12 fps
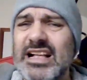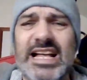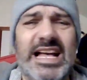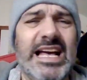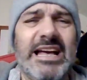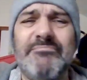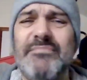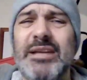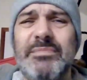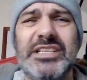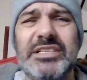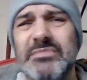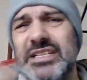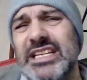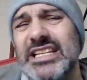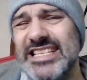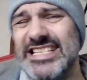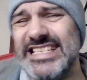and maybe some of
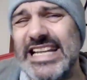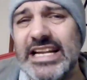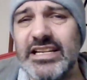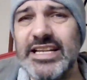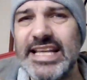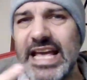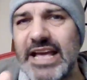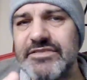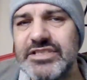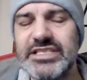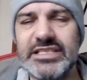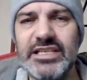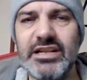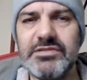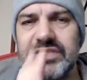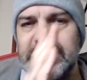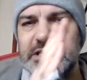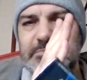the standard gaffs and, you know,
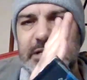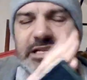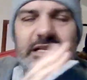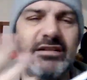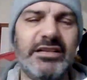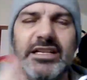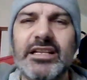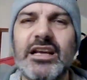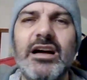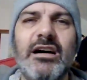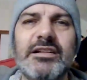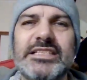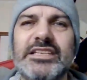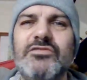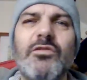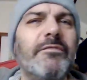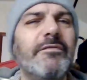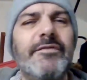split, you know, the cards that you
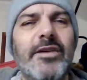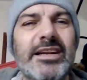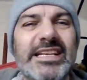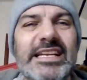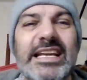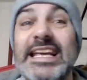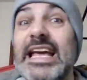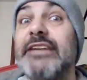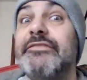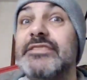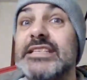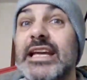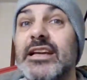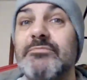often find in a gaff deck,